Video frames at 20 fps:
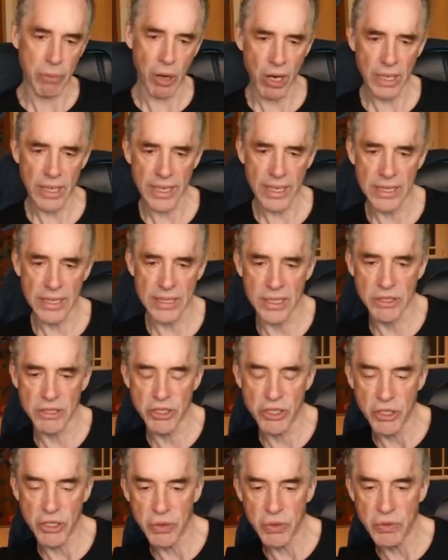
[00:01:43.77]
partly because
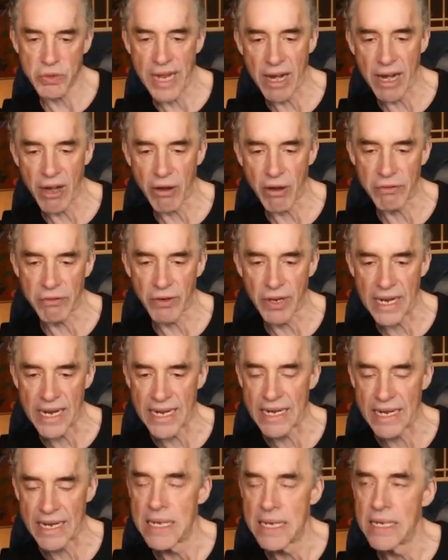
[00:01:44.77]
it's too
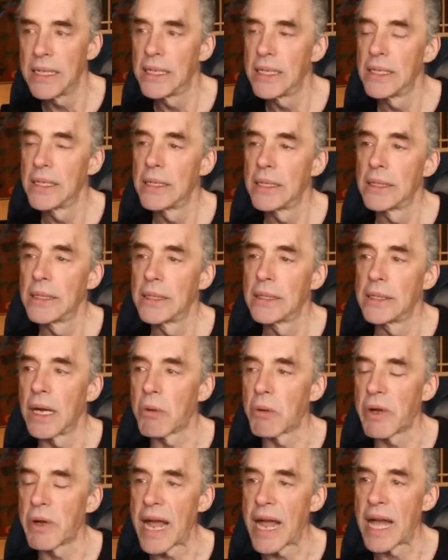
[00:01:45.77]
terrifying
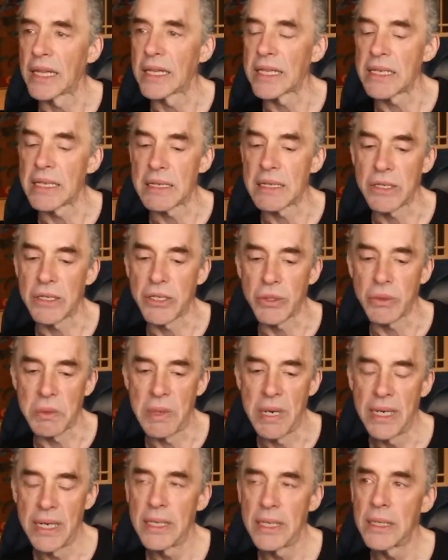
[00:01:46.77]
a reality
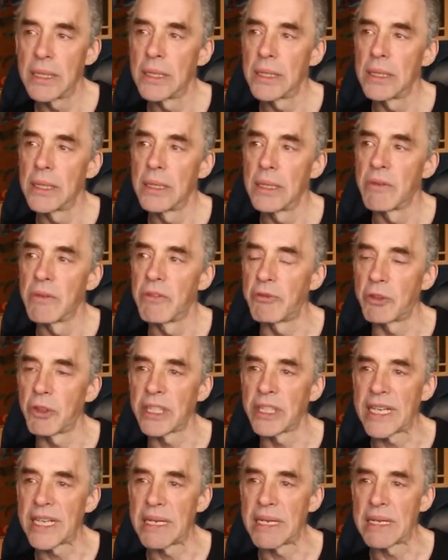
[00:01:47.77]
to
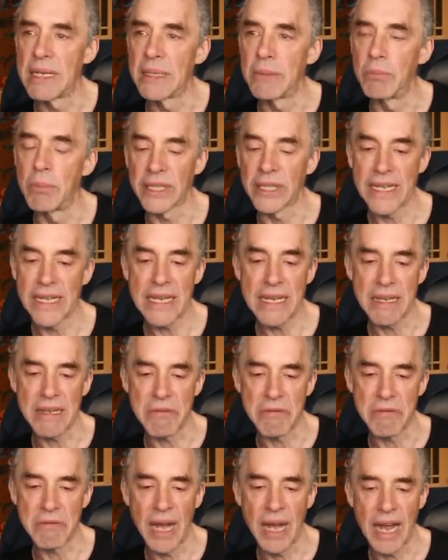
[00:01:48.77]
fully
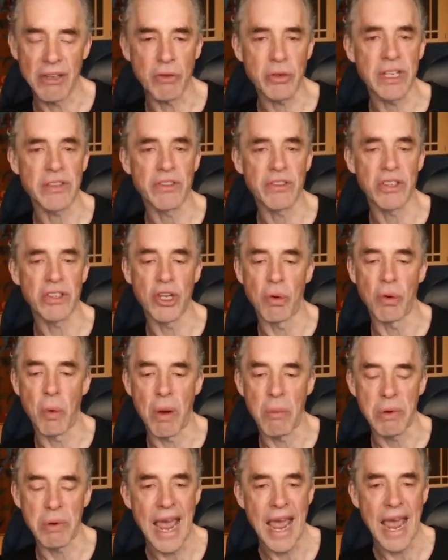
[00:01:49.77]
believe. I don't even know
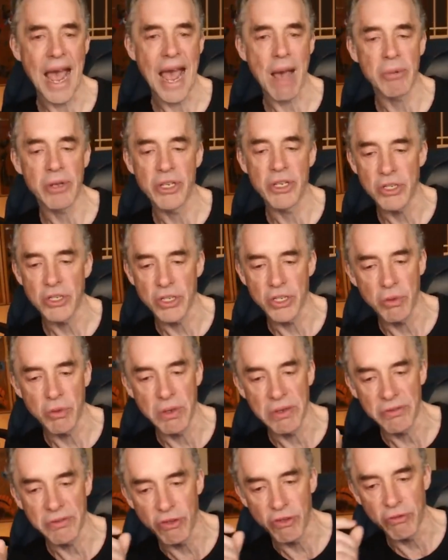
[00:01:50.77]
what would happen to
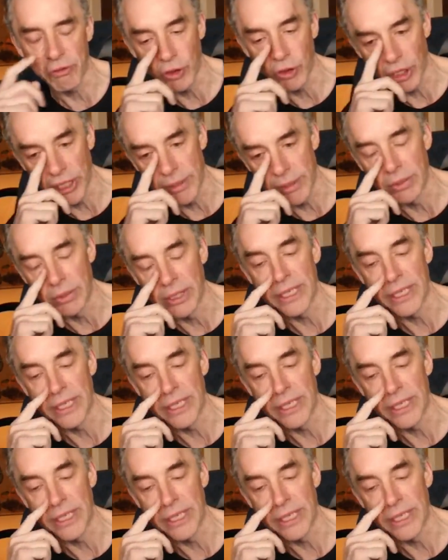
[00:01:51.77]
you if you fully